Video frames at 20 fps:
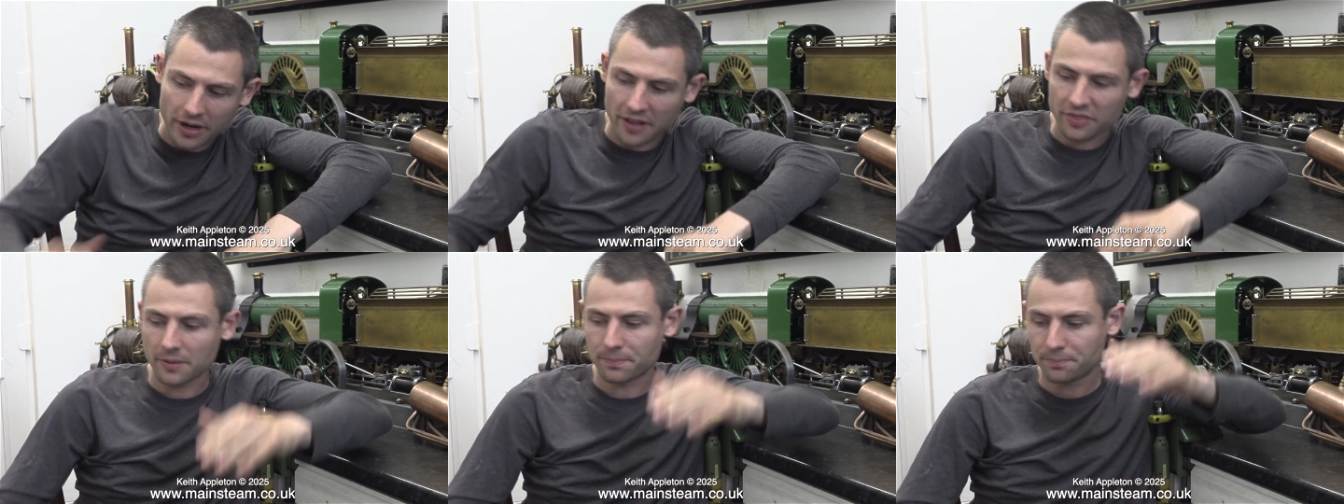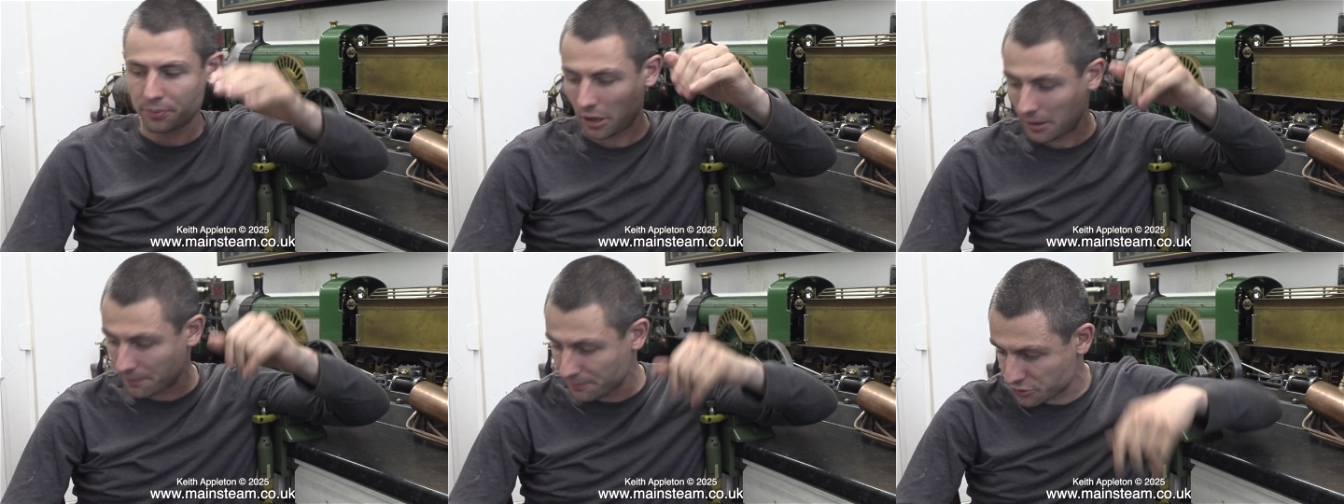and the
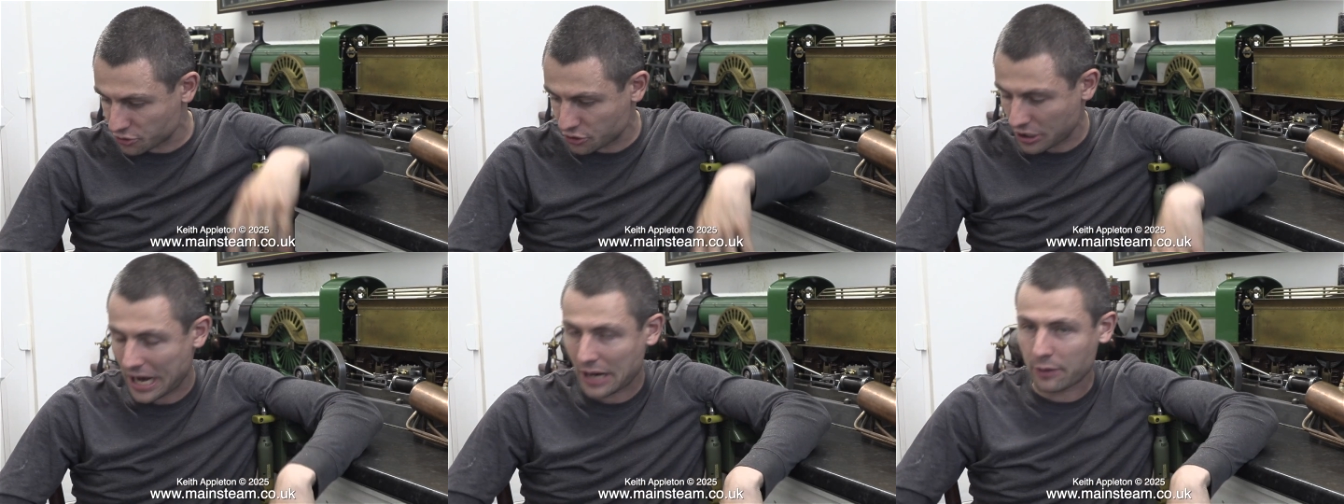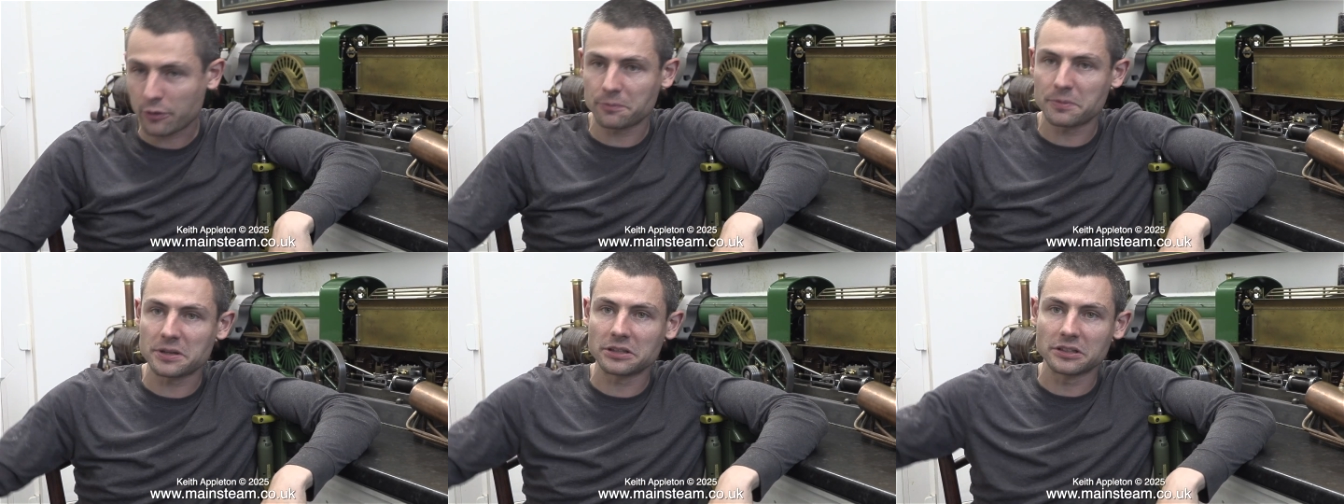pump
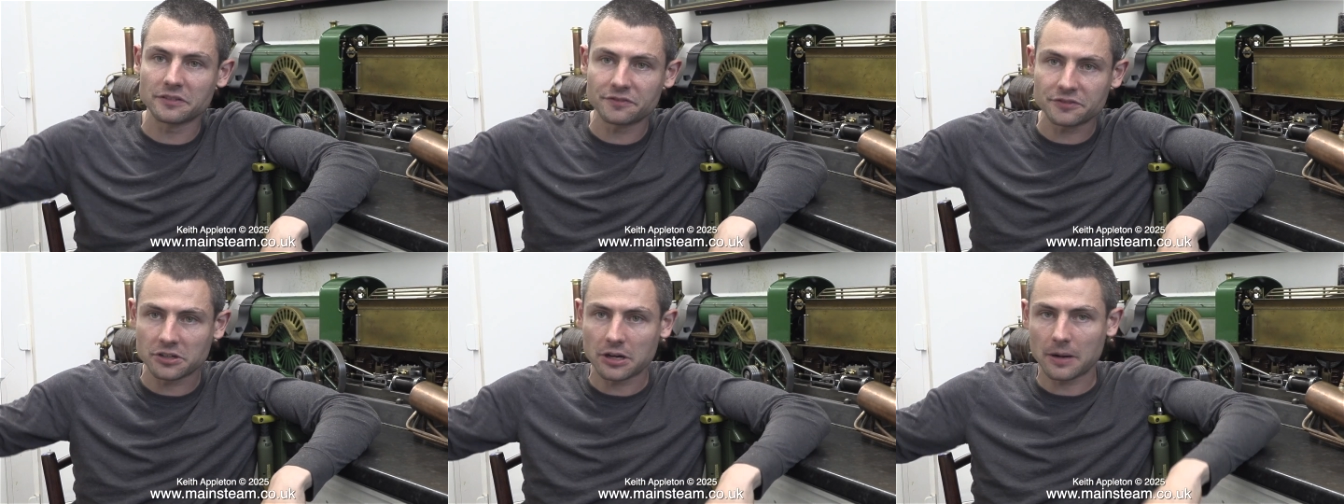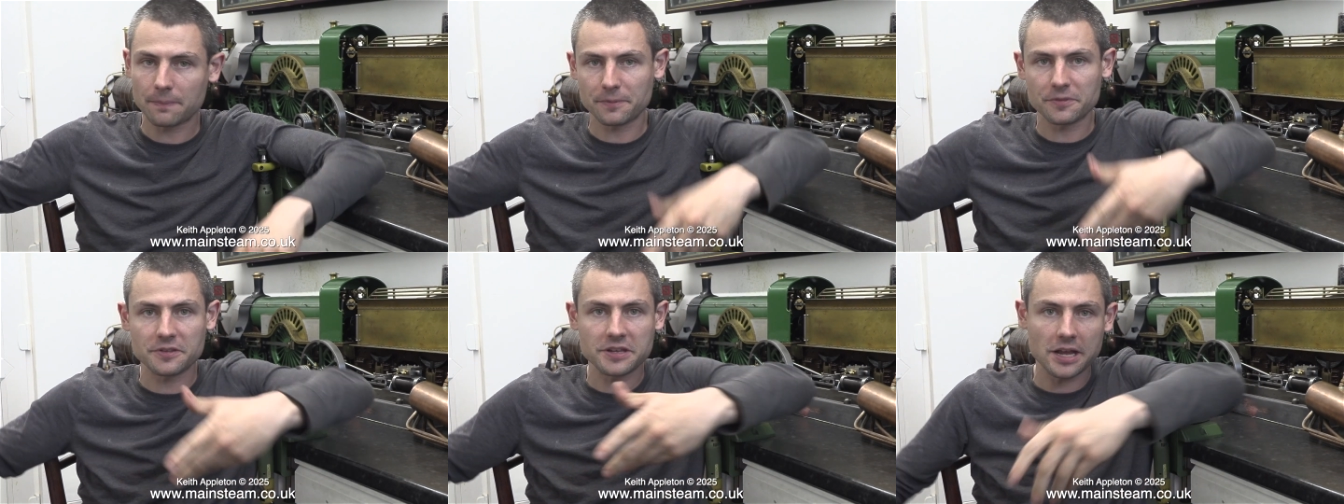jack would be lifted
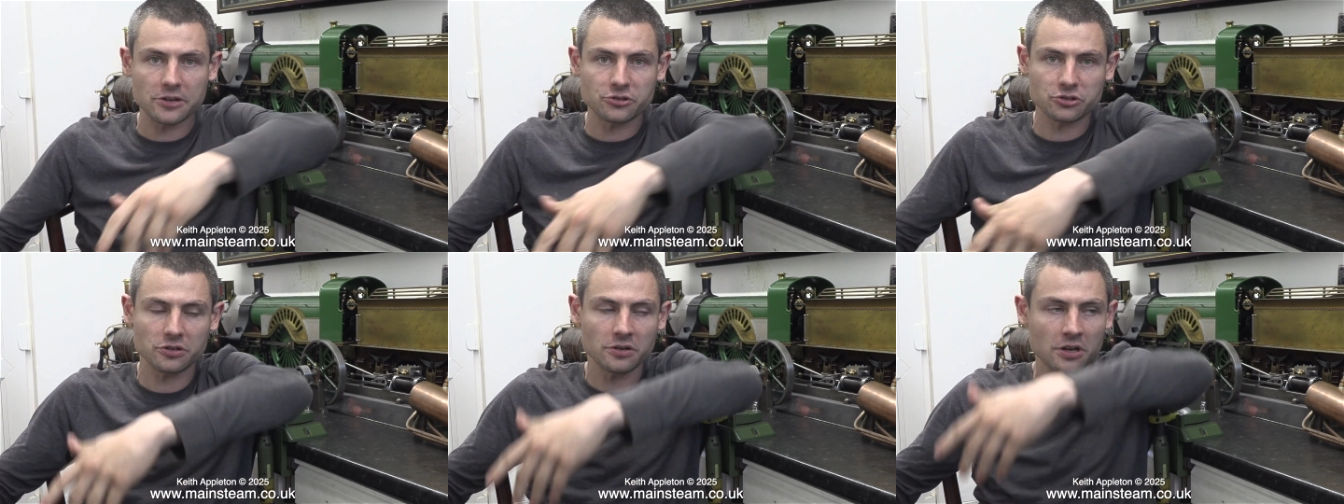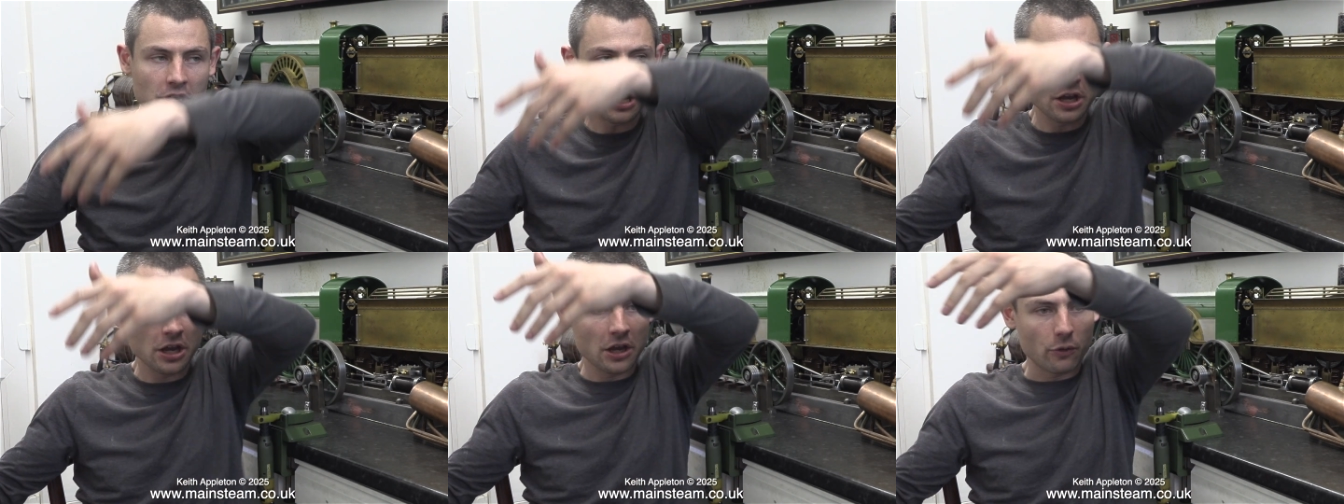up, and the engine,